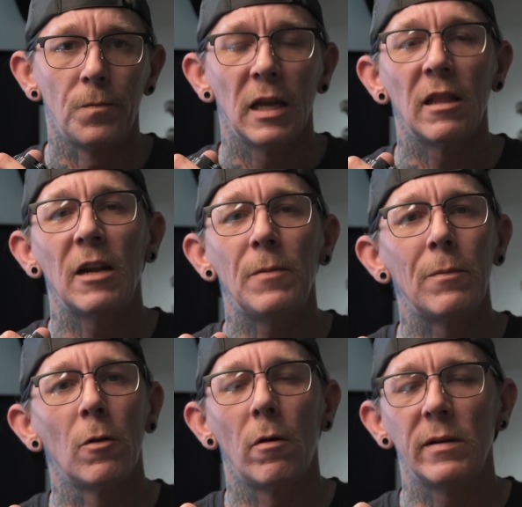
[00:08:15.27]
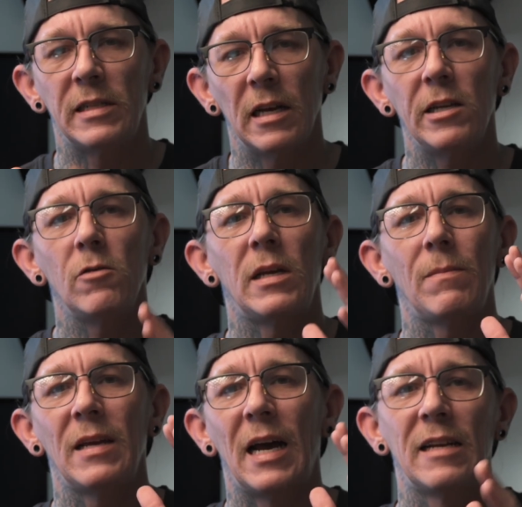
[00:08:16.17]
Now, a lot of people always tell you
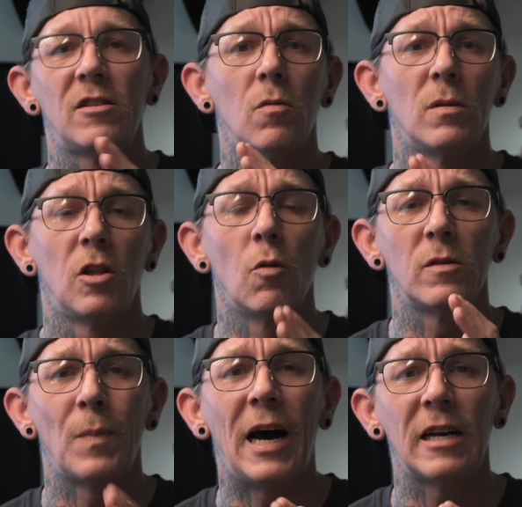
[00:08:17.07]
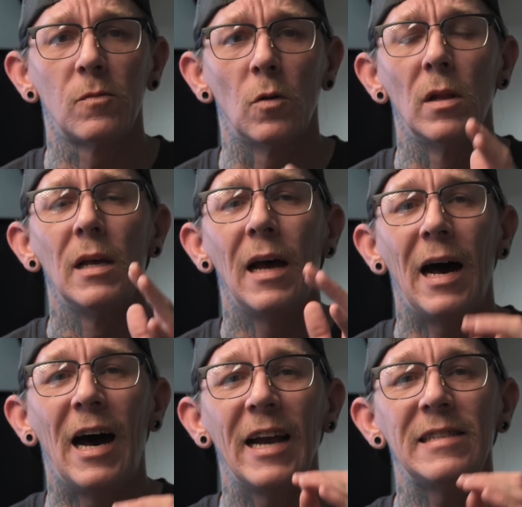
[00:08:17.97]
keep the ISO as low as possible.
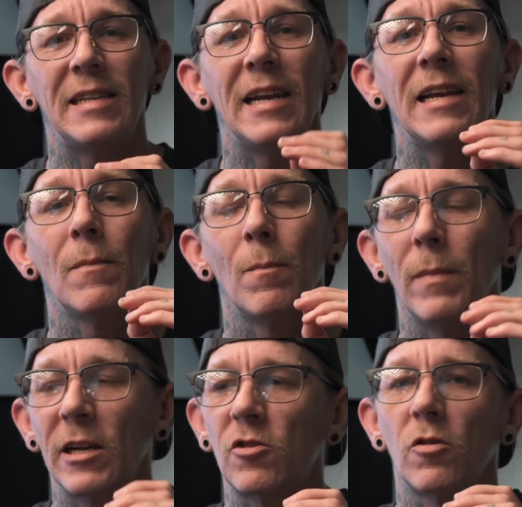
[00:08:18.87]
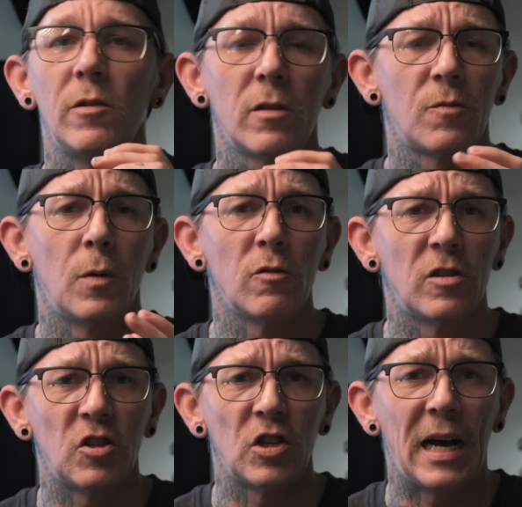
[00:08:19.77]
I say make sure you expose
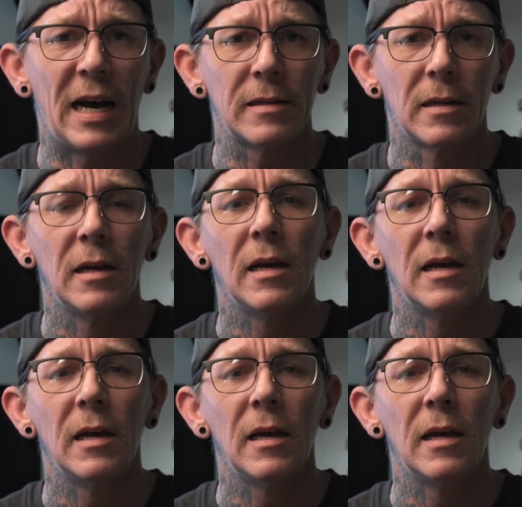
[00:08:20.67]
the shot.